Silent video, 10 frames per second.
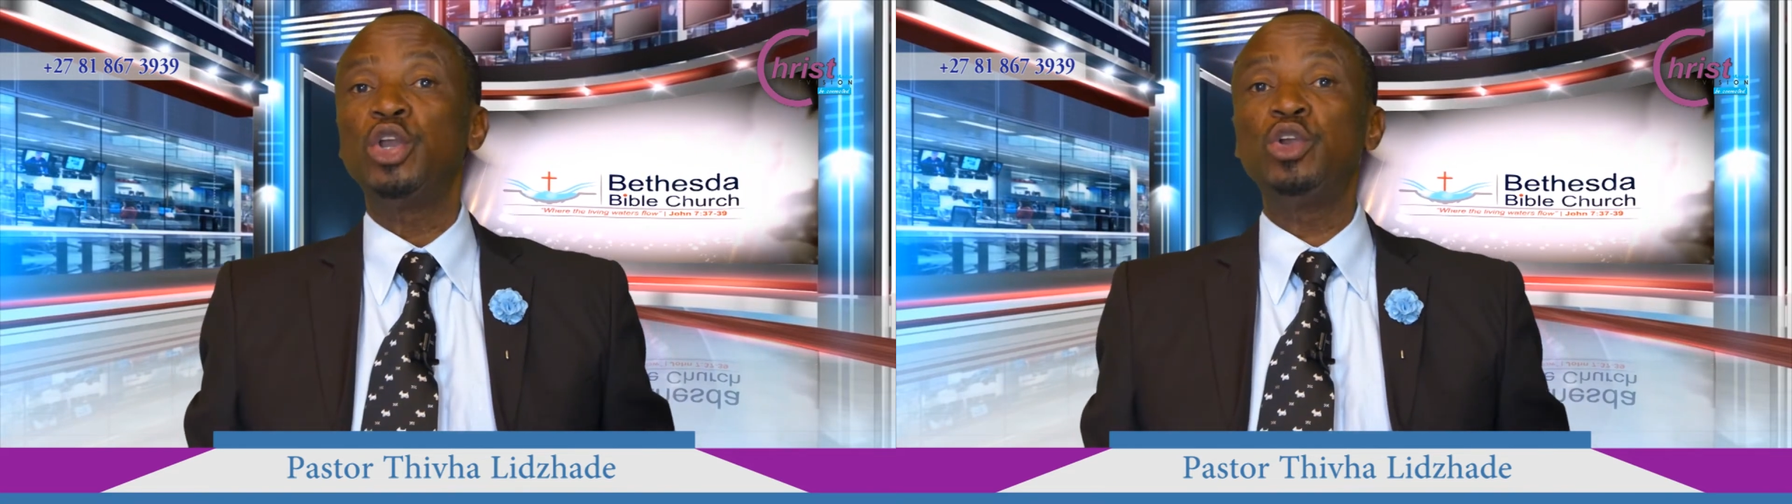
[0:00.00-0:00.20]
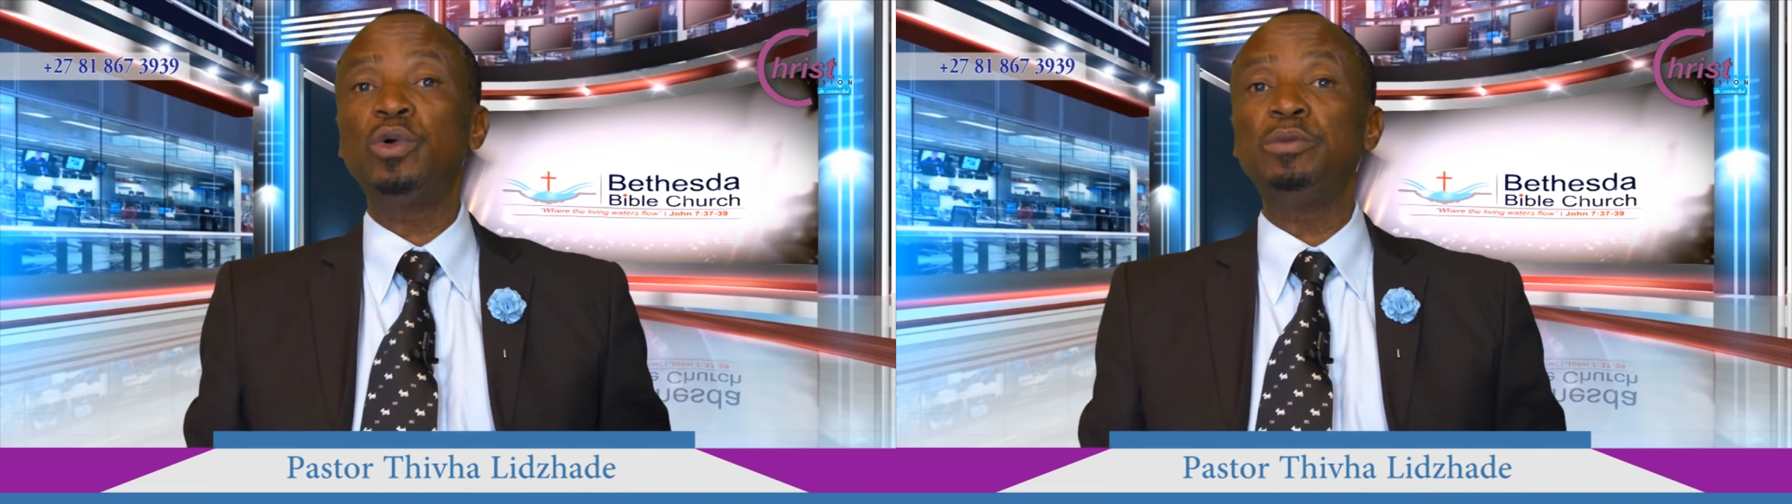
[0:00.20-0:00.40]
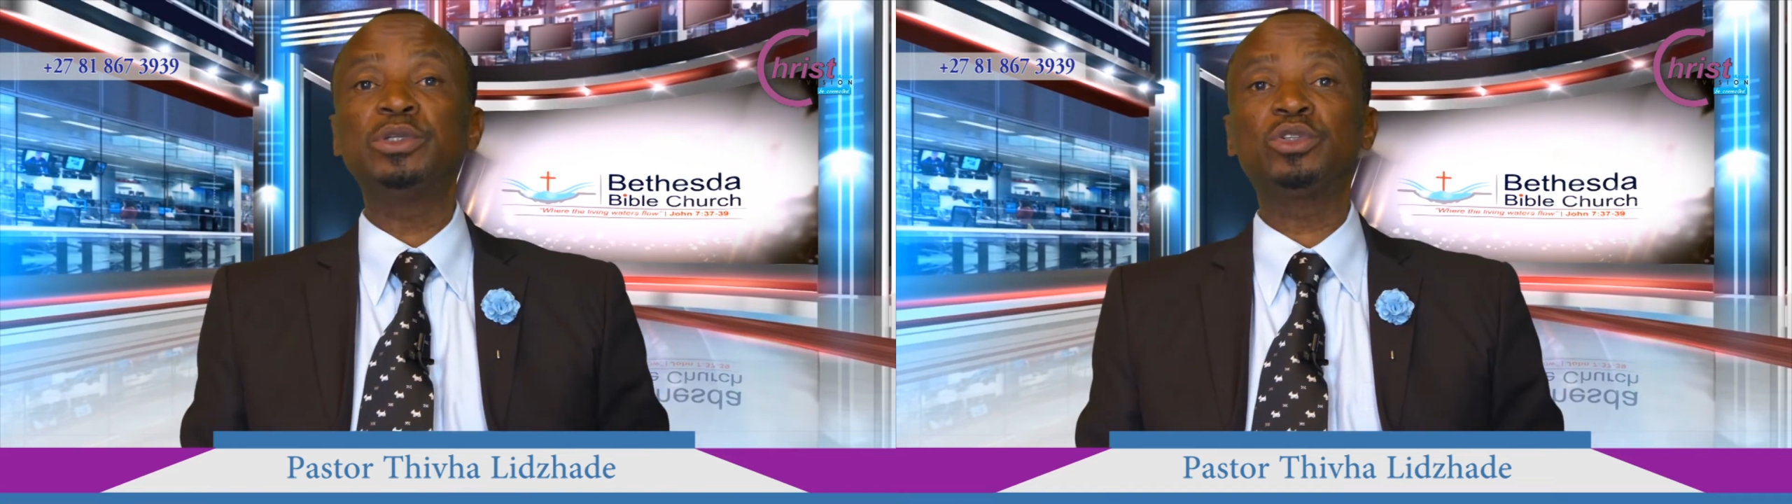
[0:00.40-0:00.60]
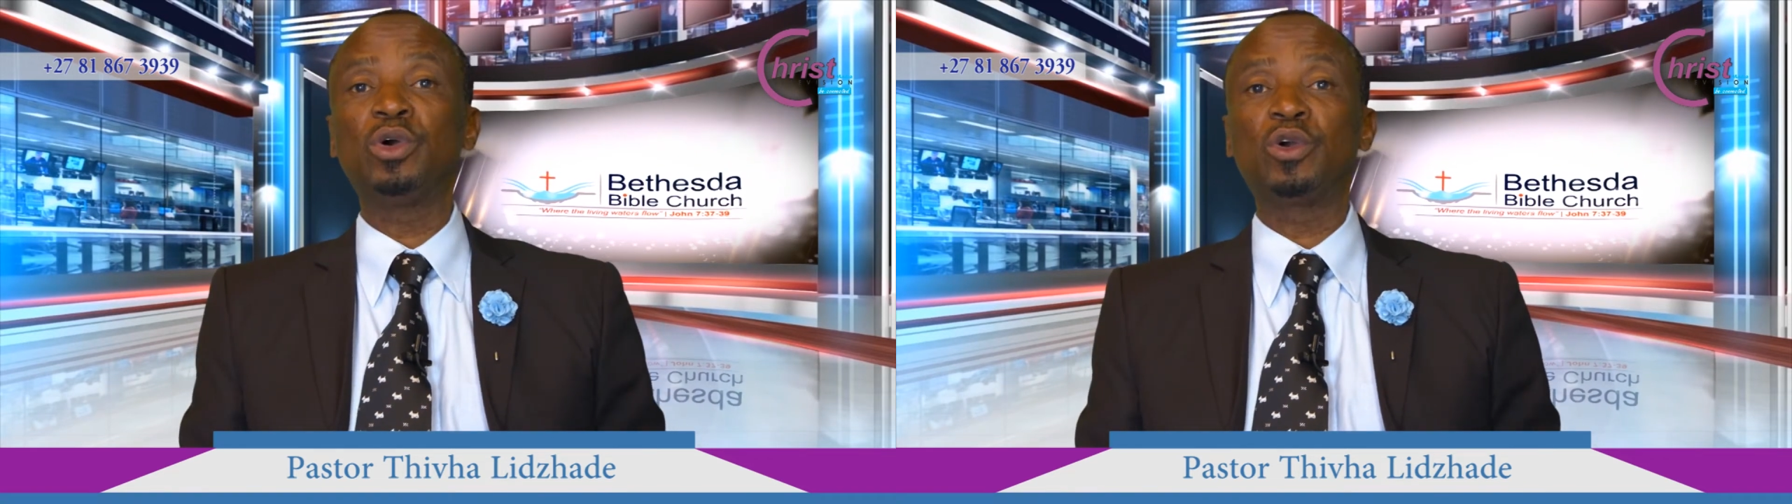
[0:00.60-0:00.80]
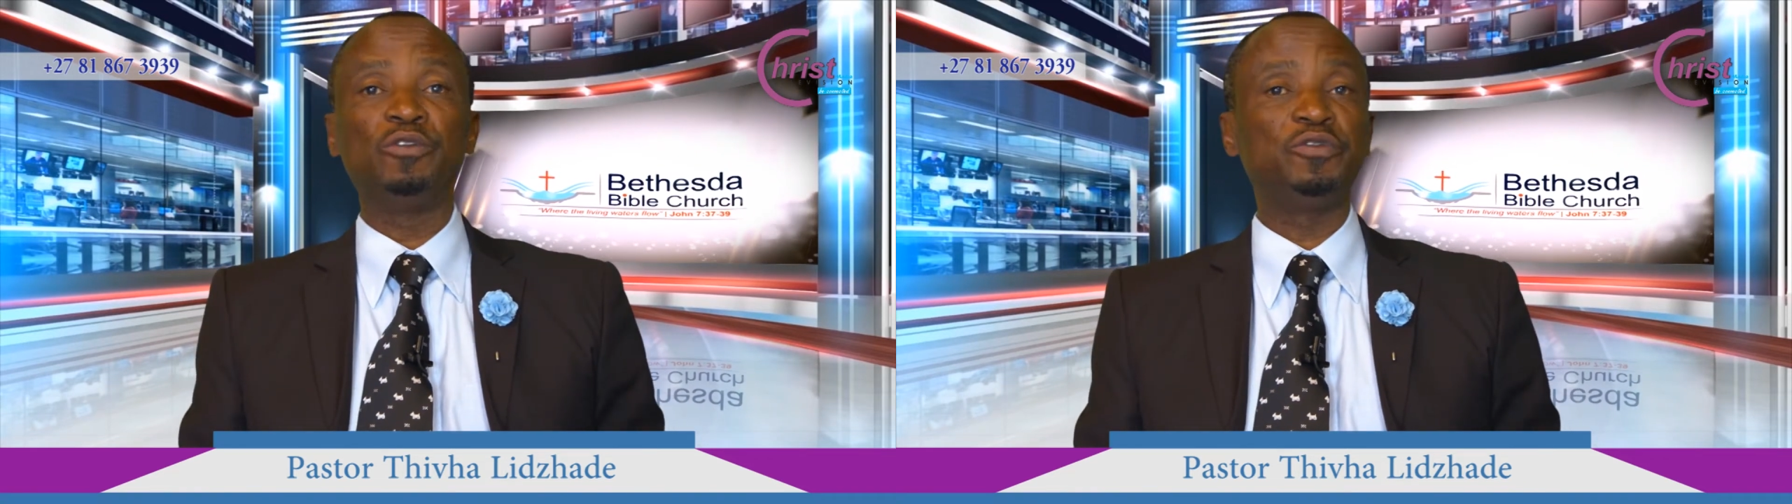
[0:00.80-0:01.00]
You will be
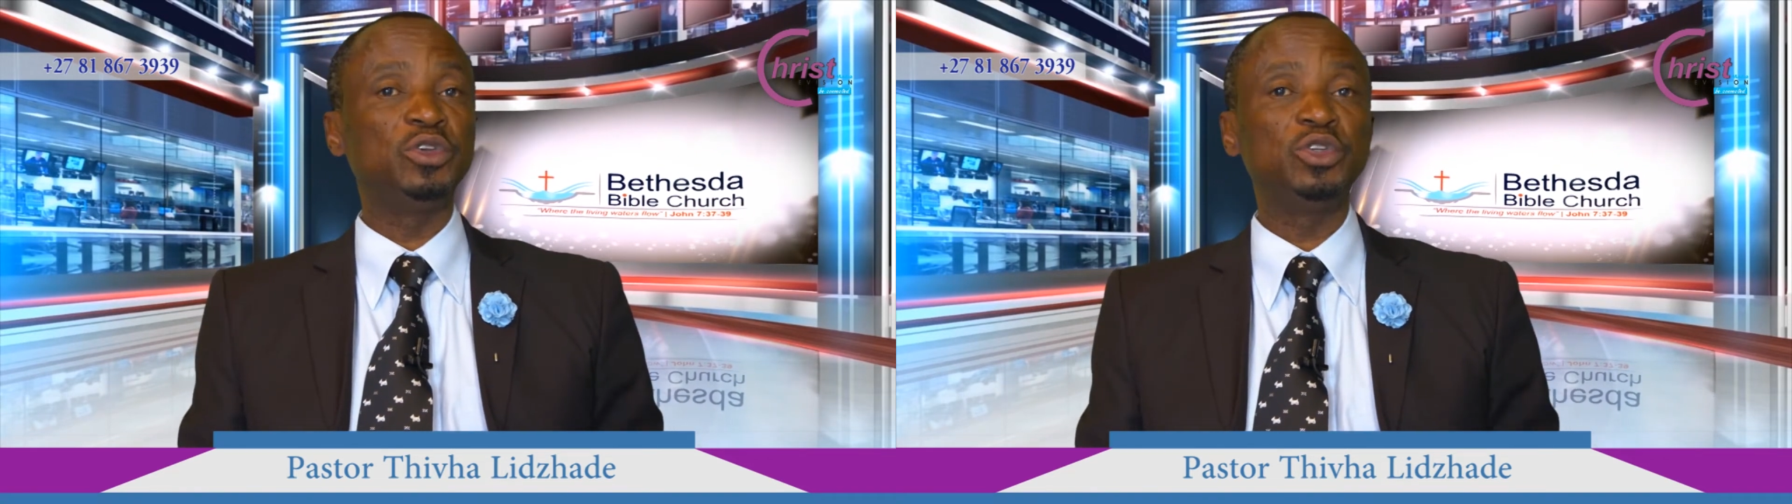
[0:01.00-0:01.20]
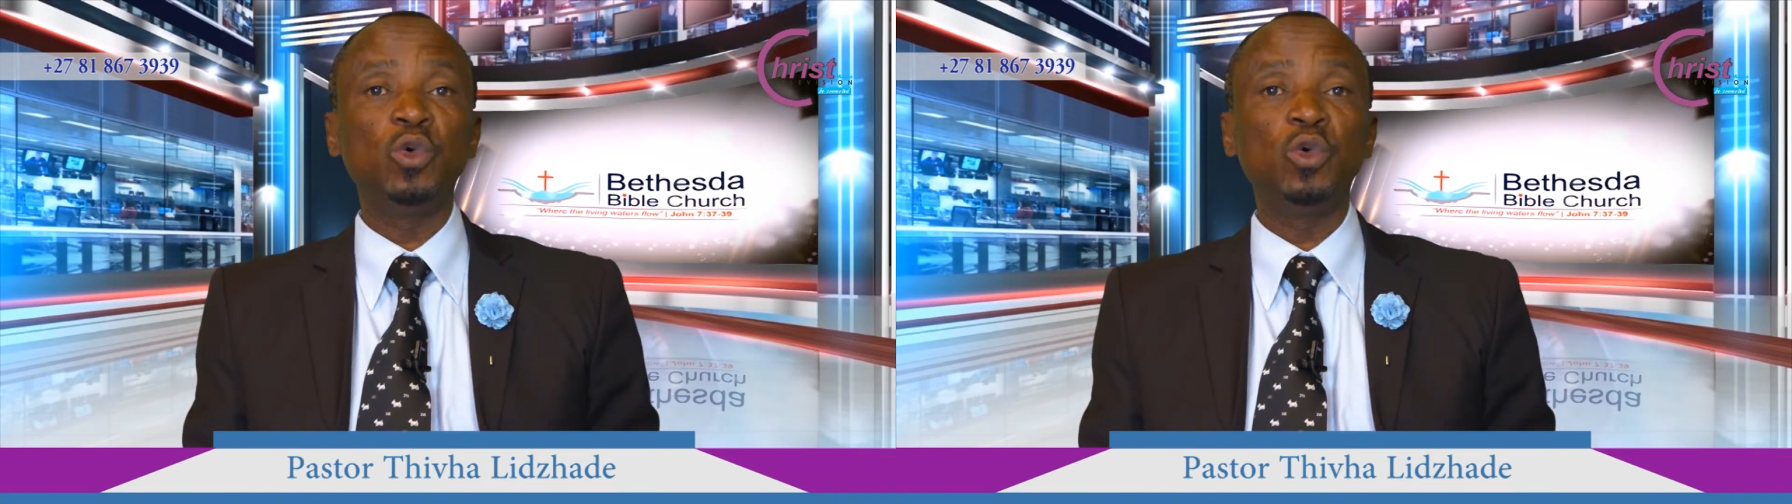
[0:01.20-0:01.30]
so confused,